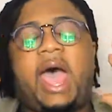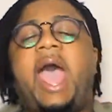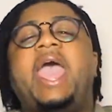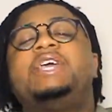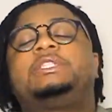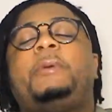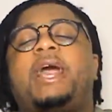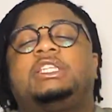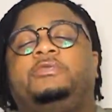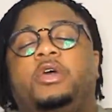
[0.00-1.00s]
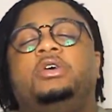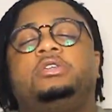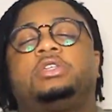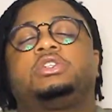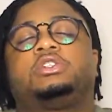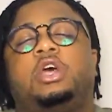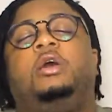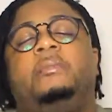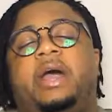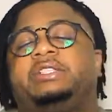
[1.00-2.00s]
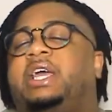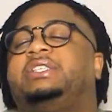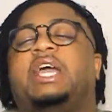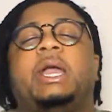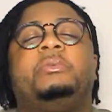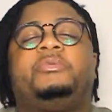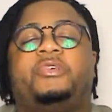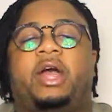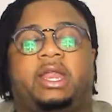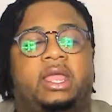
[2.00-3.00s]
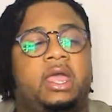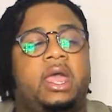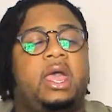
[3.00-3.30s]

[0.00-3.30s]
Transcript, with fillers: I hate spicy foods so much. It's not even funny.